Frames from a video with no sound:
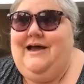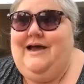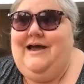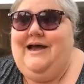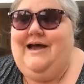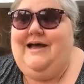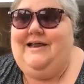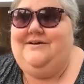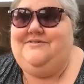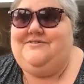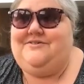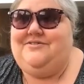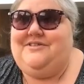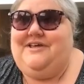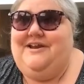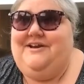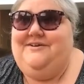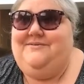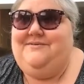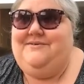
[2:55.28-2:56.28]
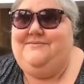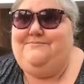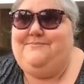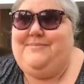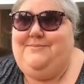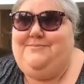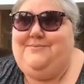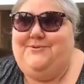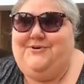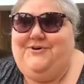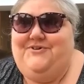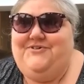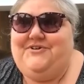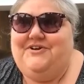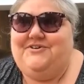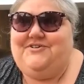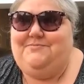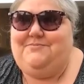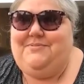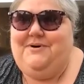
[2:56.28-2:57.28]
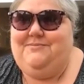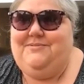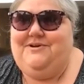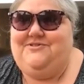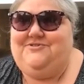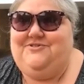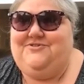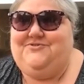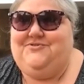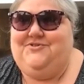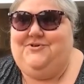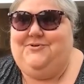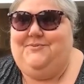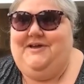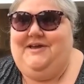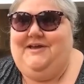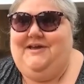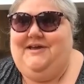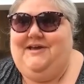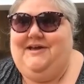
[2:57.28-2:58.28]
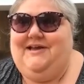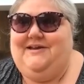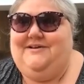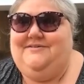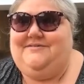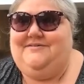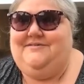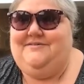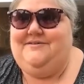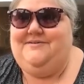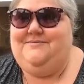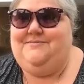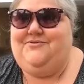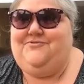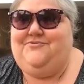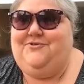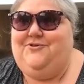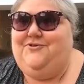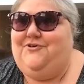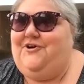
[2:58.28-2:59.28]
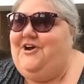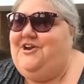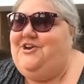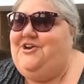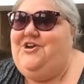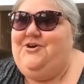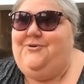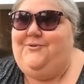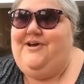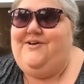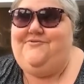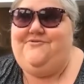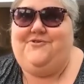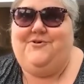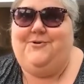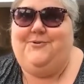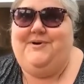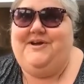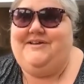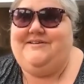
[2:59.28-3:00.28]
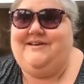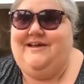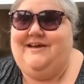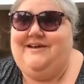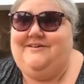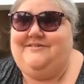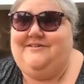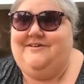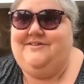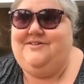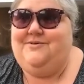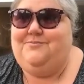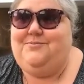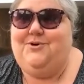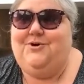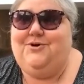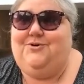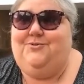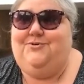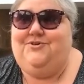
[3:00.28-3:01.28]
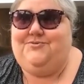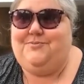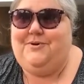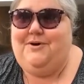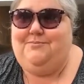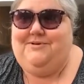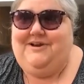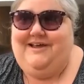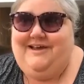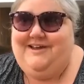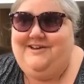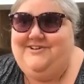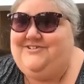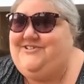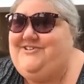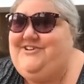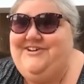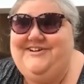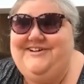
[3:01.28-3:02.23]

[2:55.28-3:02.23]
And then people contacted publishers for me. And before I knew it, 4 weeks later, the book was published.